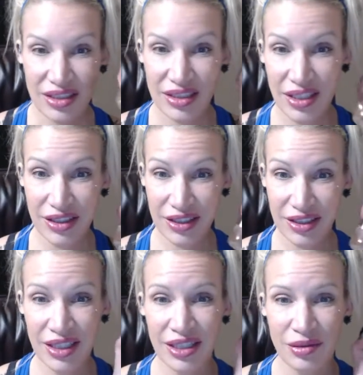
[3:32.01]

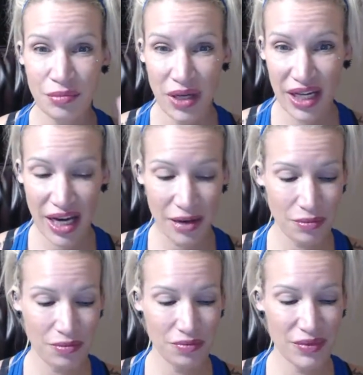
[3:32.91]
Seriously, pick it up.
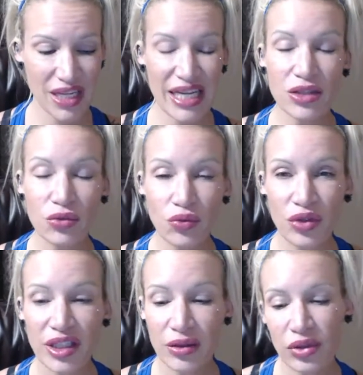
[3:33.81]
It's
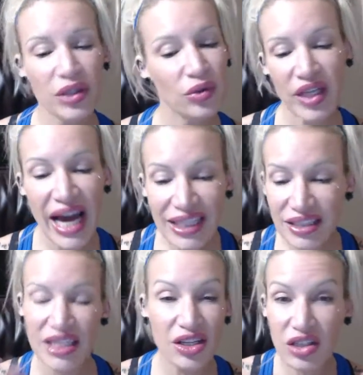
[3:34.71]
really, really
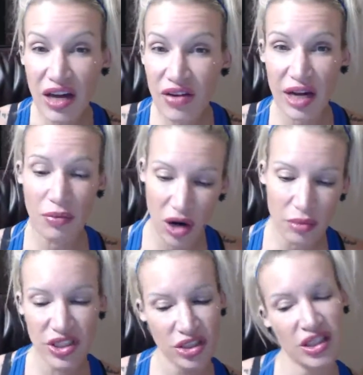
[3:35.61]
relaxing. You'll love it. I
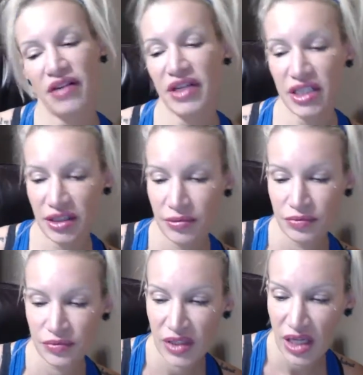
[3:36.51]
promise you'll love it.
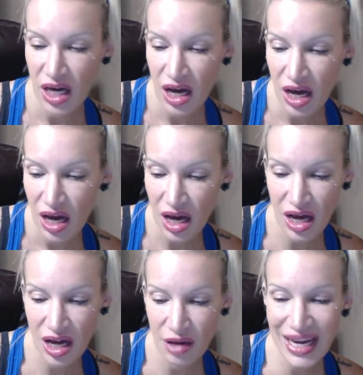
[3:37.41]

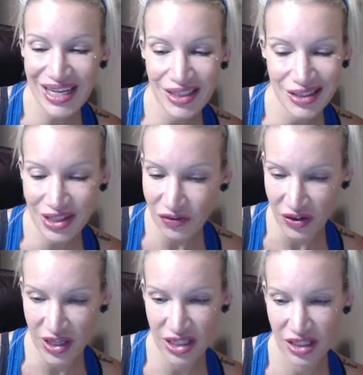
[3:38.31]
Um, and it's
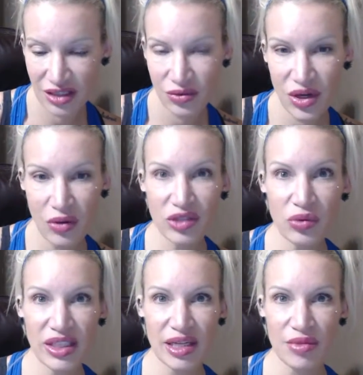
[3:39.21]
different. We always
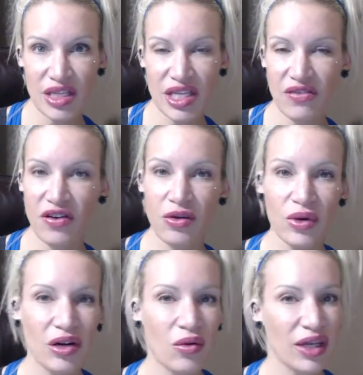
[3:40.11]
want something different.
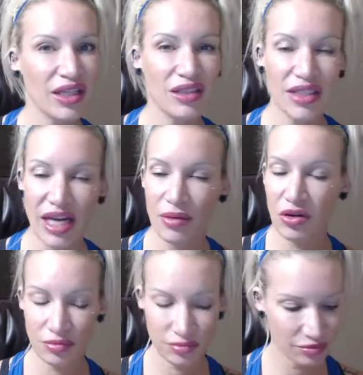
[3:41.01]
We don't want the
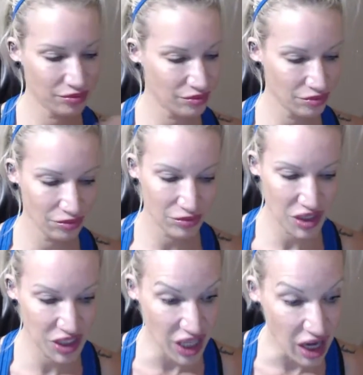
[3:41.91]
same
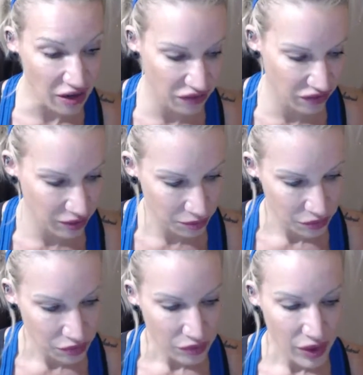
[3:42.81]
stuff.
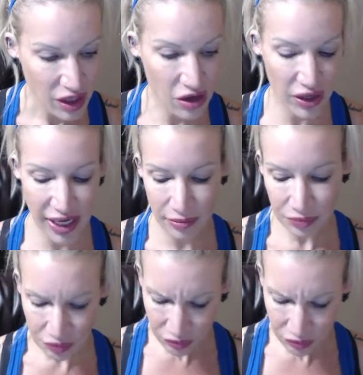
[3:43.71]
Okay.